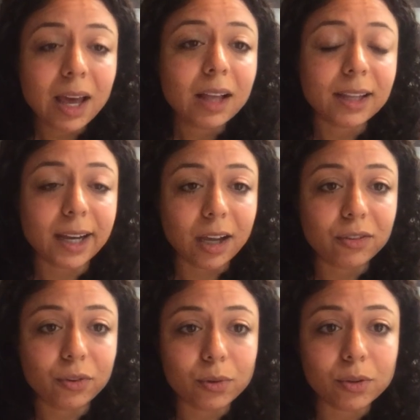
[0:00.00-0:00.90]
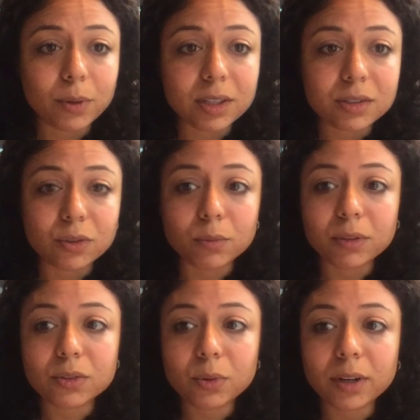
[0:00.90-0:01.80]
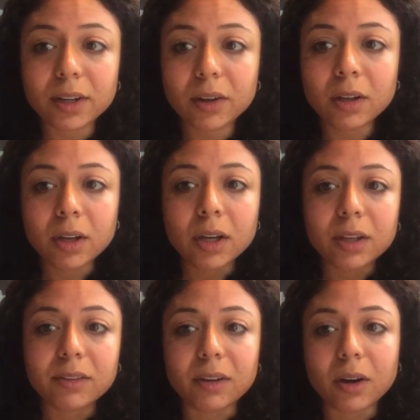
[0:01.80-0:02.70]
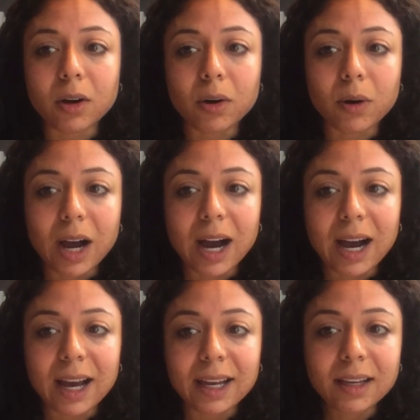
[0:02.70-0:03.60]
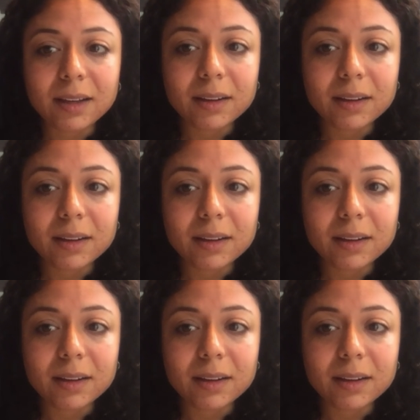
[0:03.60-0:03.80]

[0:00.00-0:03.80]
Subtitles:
like I showed you in the Zoom tutorial. So I